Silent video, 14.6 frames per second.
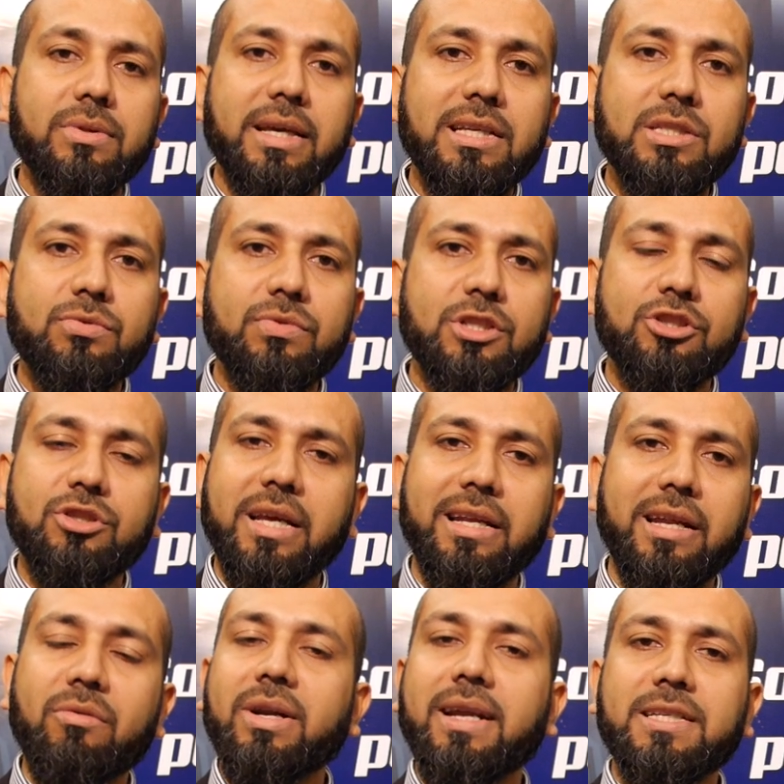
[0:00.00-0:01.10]
things which they
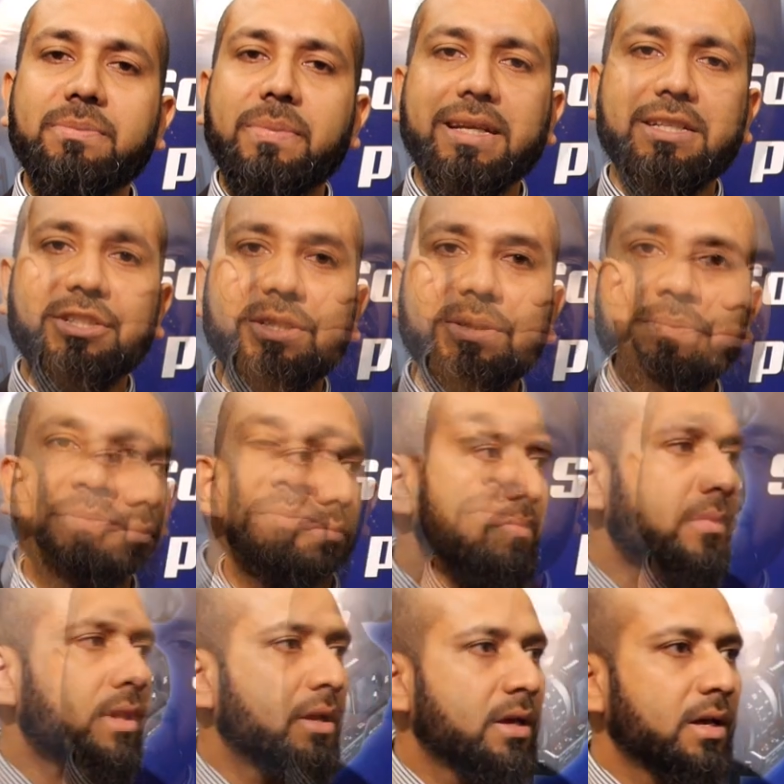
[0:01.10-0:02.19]
never expected.
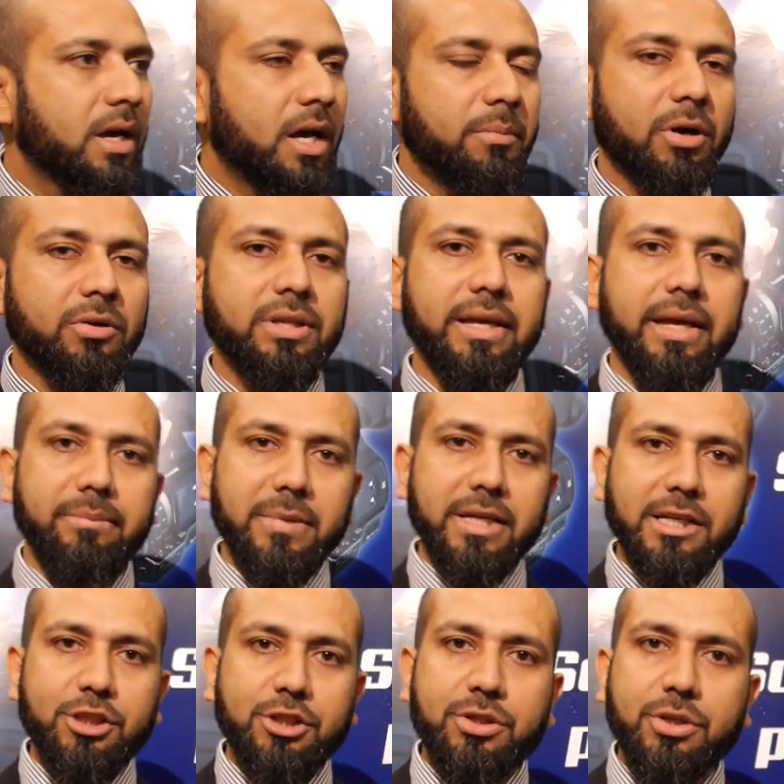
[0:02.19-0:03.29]
About the
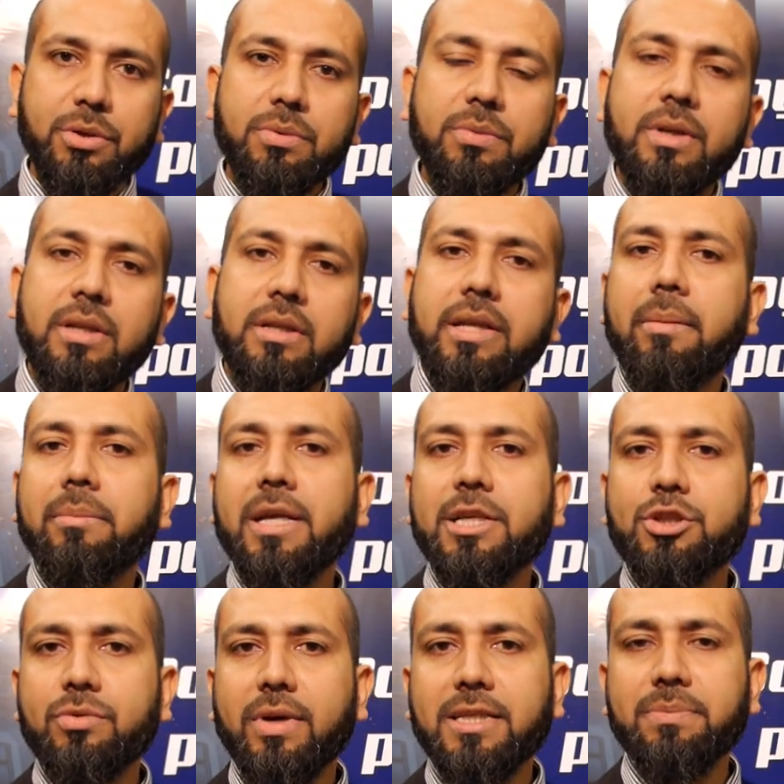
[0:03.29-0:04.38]
MDH2, the
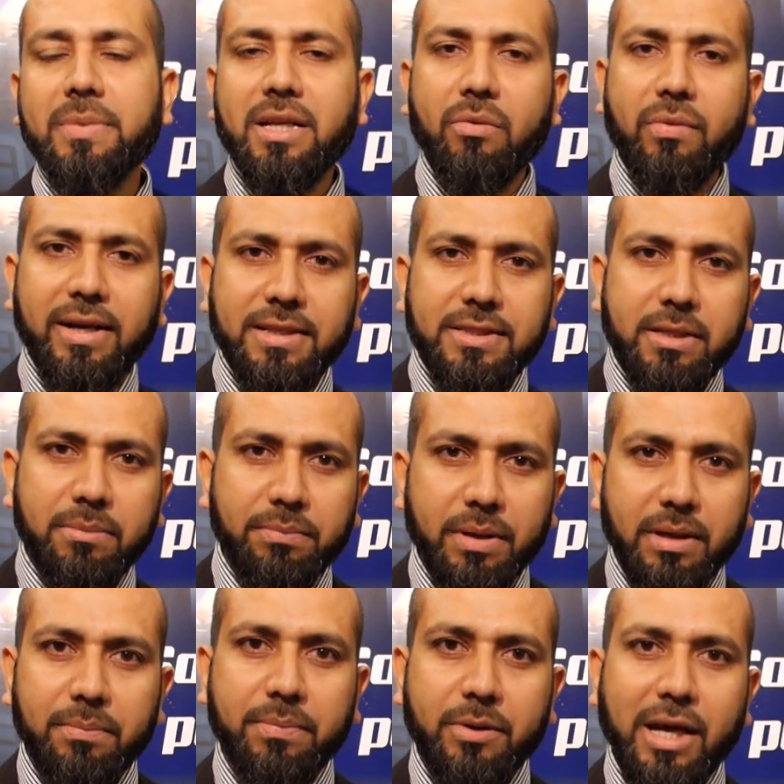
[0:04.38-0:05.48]
MDH2 has been a very
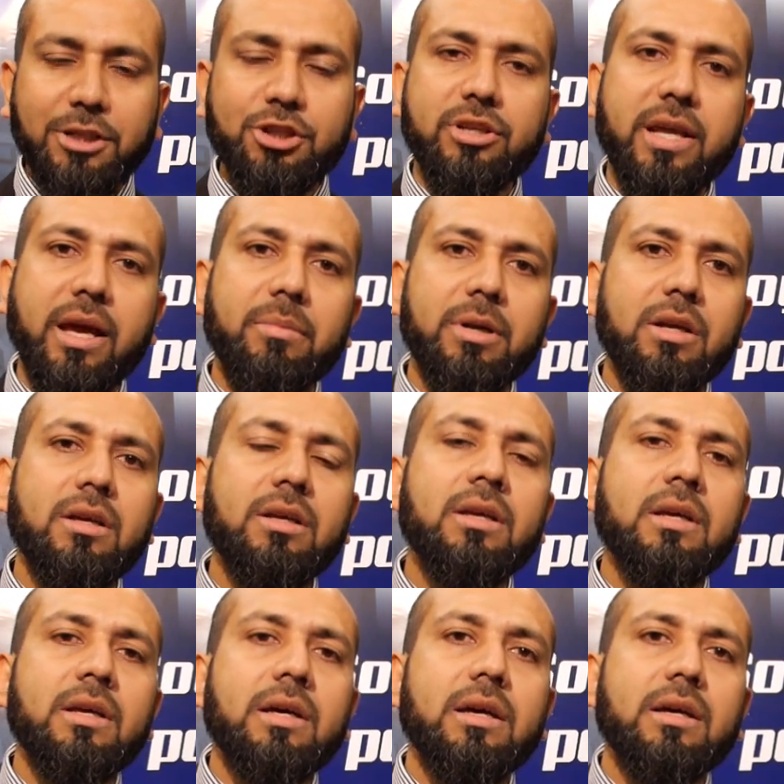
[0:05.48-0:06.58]
simple production camera.
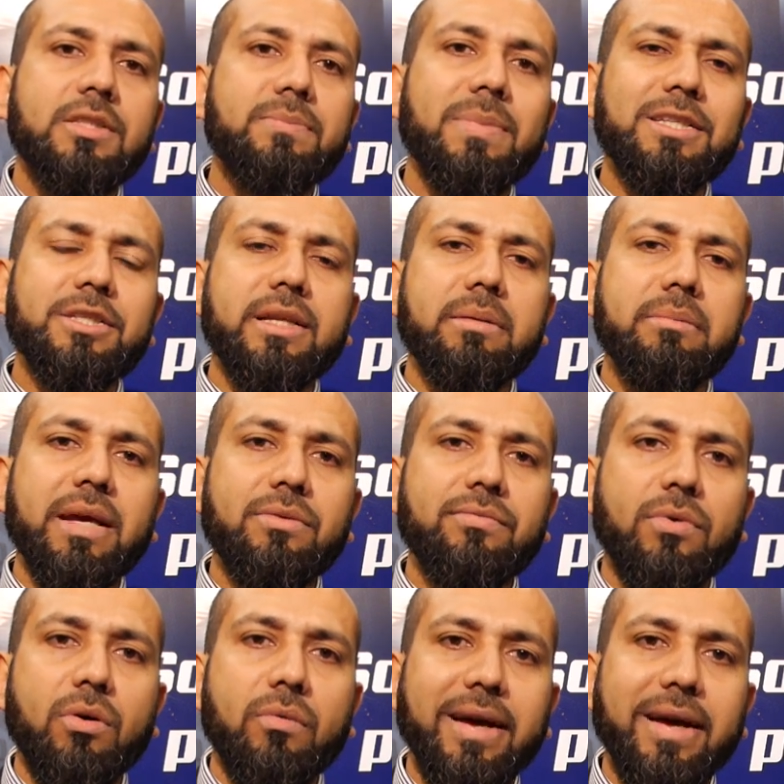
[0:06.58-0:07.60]
Uh, it's basically meant for